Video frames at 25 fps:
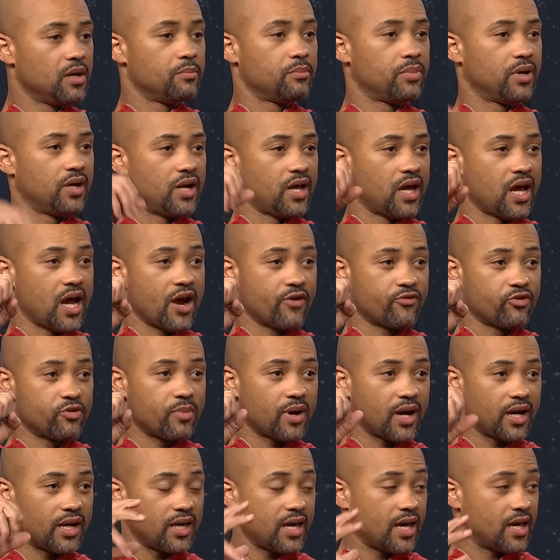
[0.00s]
but
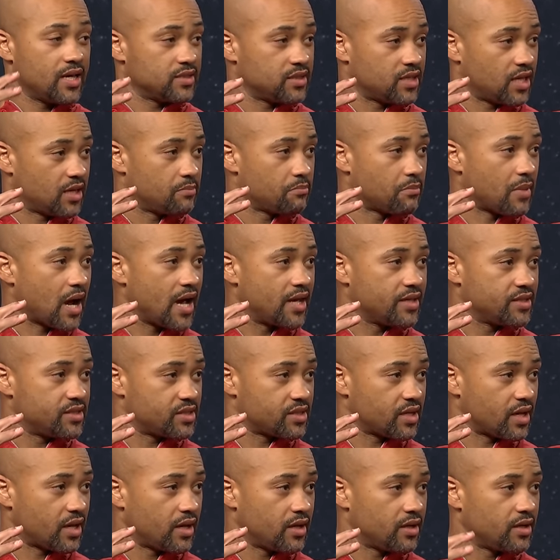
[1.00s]
everybody has that
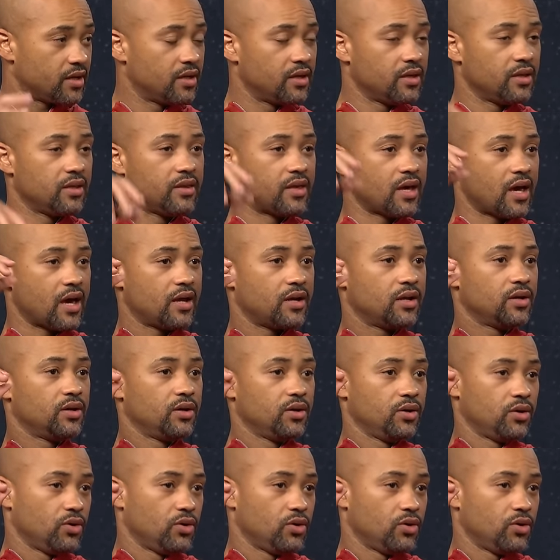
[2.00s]
mindset that